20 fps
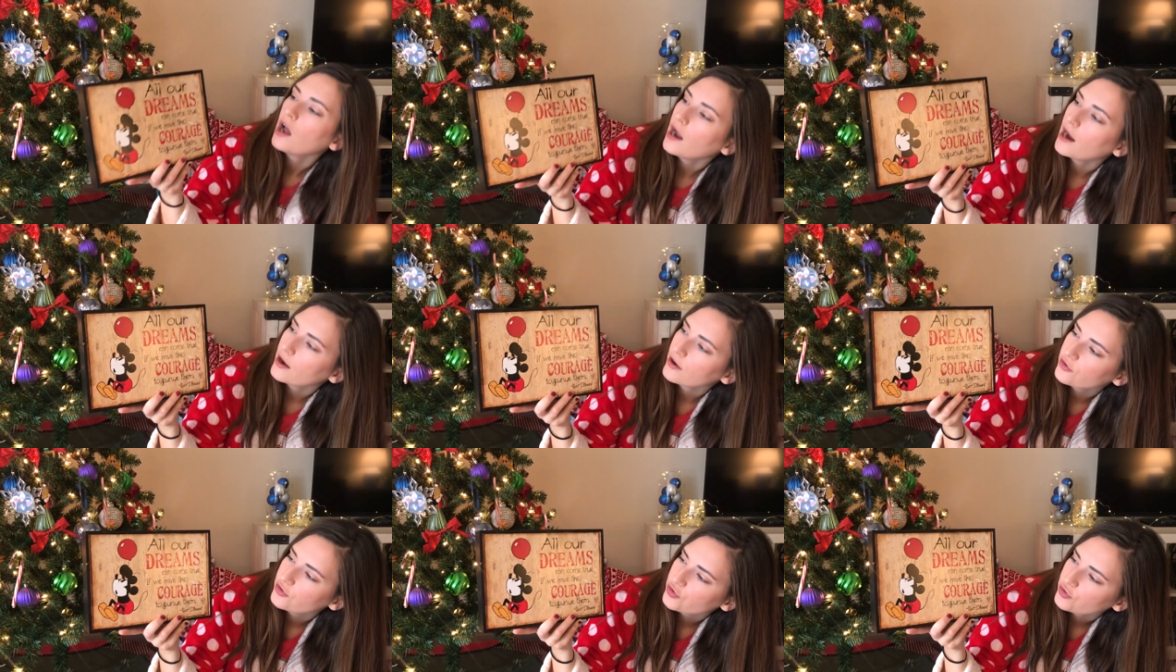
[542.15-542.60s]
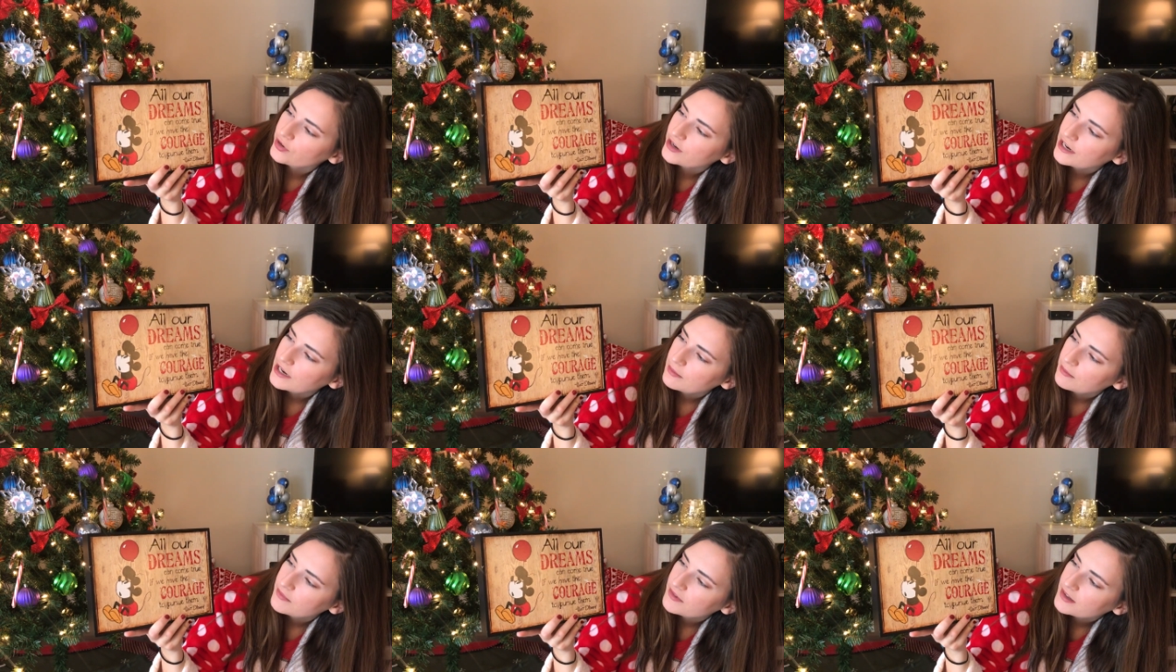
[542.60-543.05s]
our
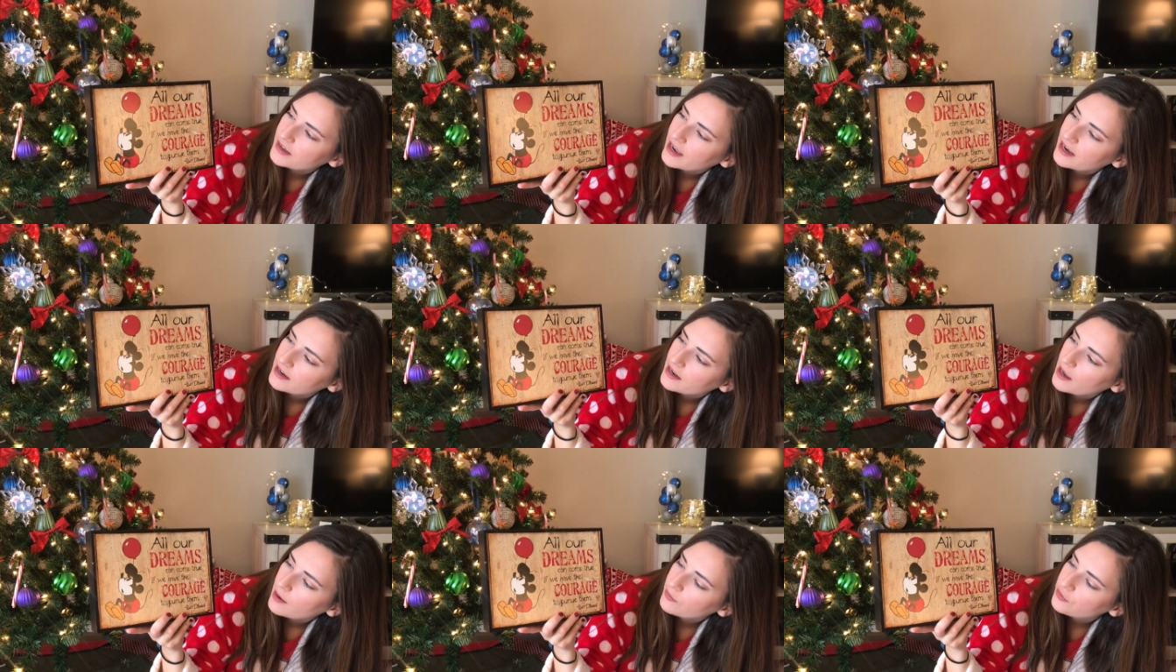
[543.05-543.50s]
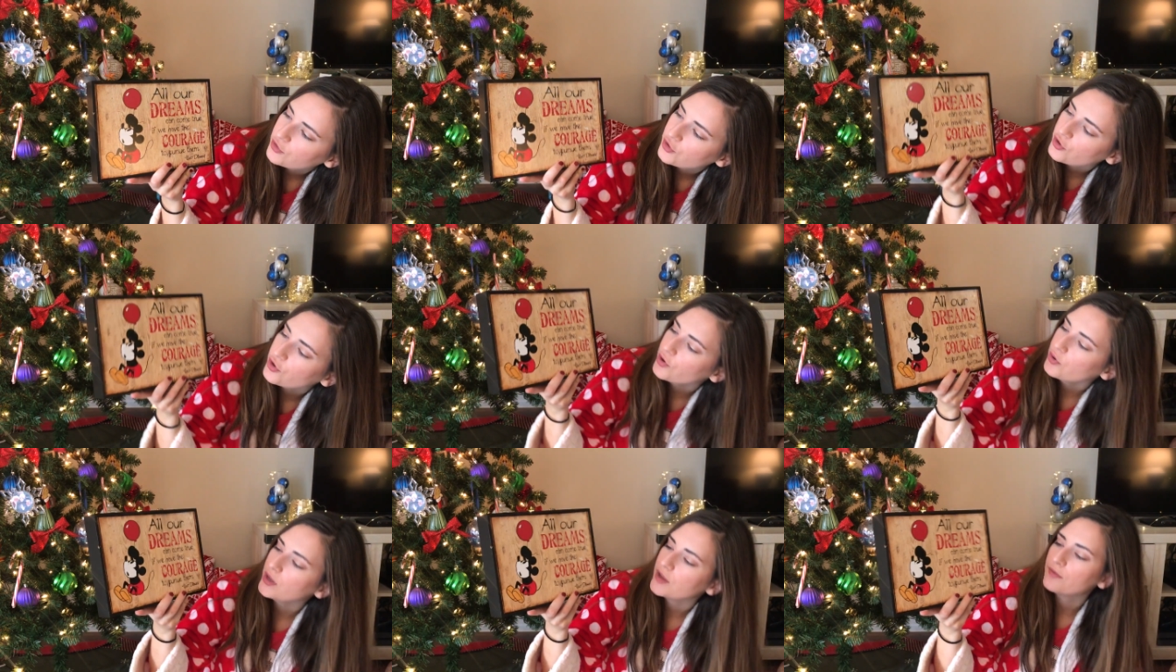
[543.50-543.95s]
dreams can come
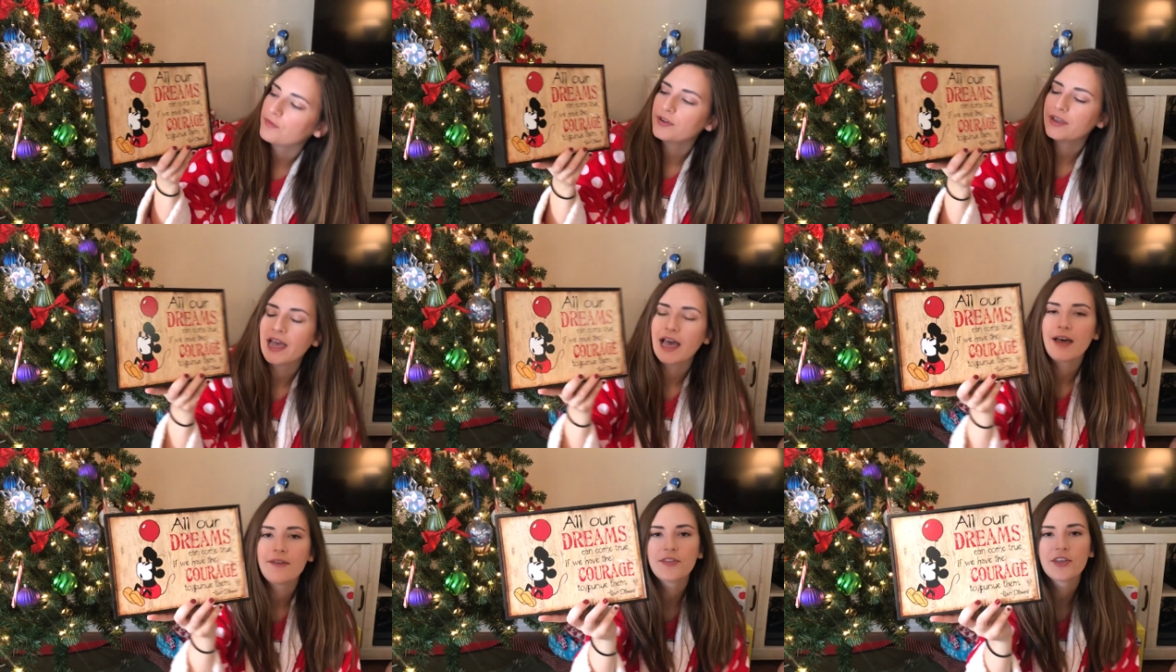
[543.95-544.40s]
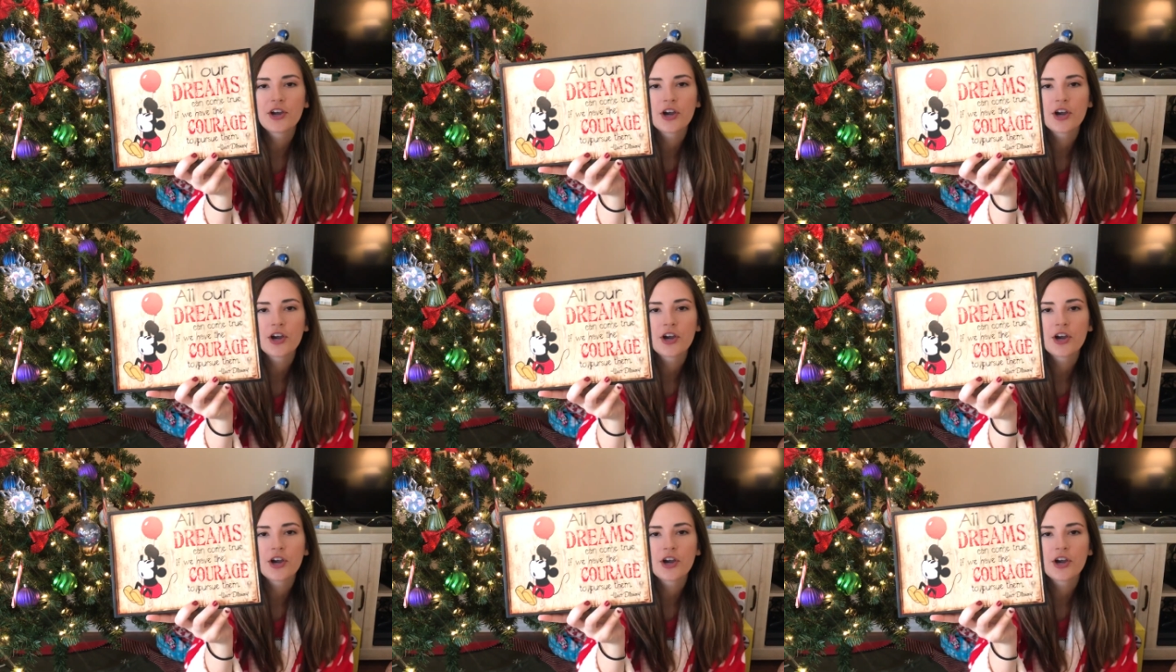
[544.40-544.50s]
true if we have